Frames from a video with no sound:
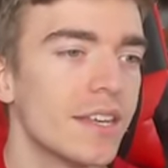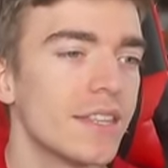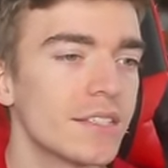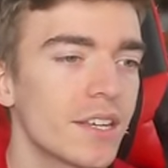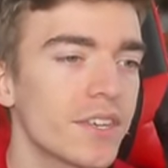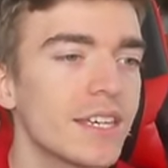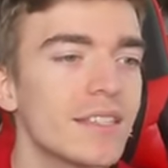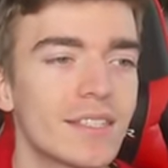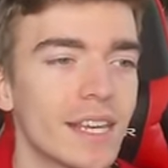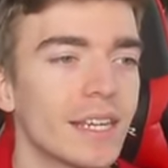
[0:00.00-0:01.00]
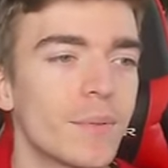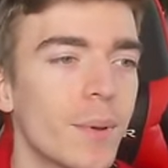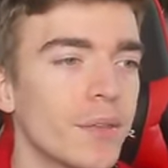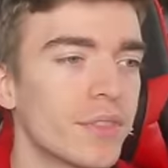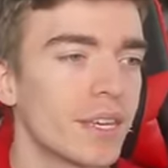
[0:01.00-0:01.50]
There's nothing insane
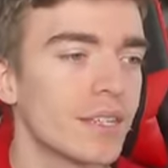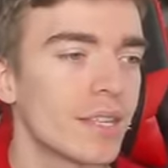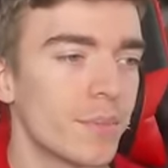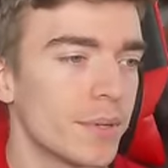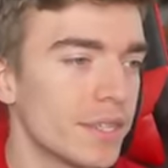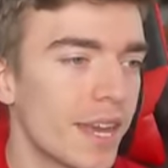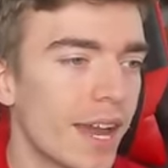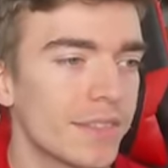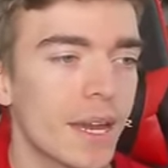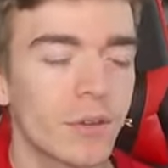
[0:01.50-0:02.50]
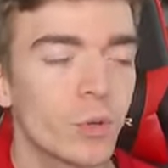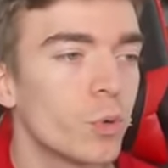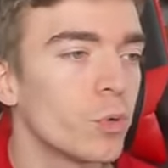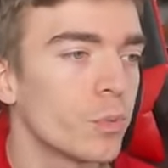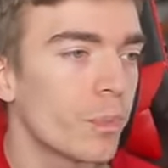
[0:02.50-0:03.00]
about these. I mean, yeah, they're
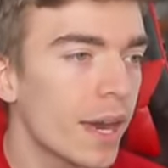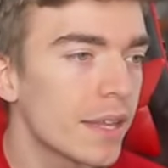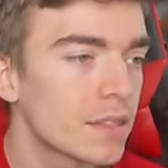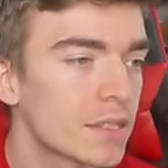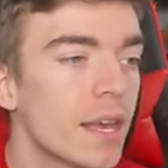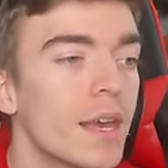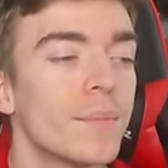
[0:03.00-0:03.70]
cool pets,